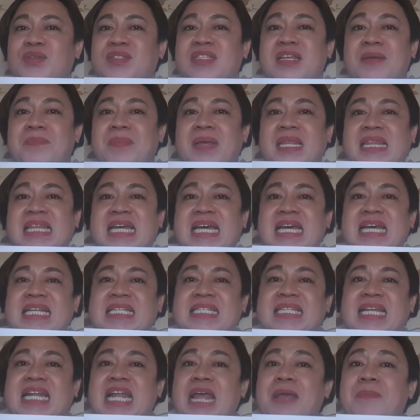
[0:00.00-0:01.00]
sympathize
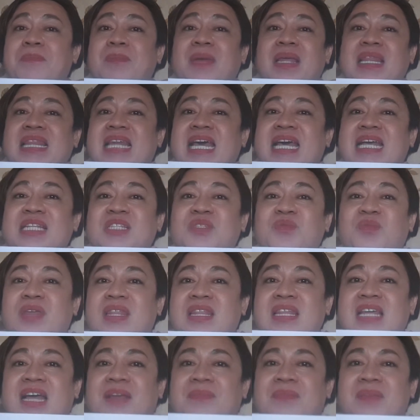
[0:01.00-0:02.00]
and empathize with
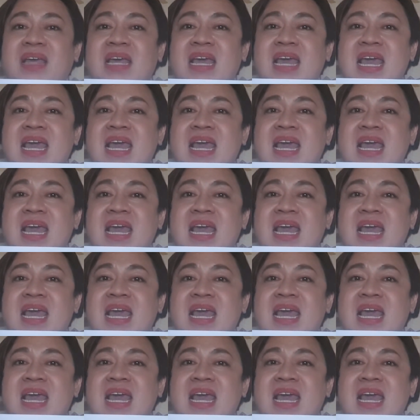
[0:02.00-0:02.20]
them,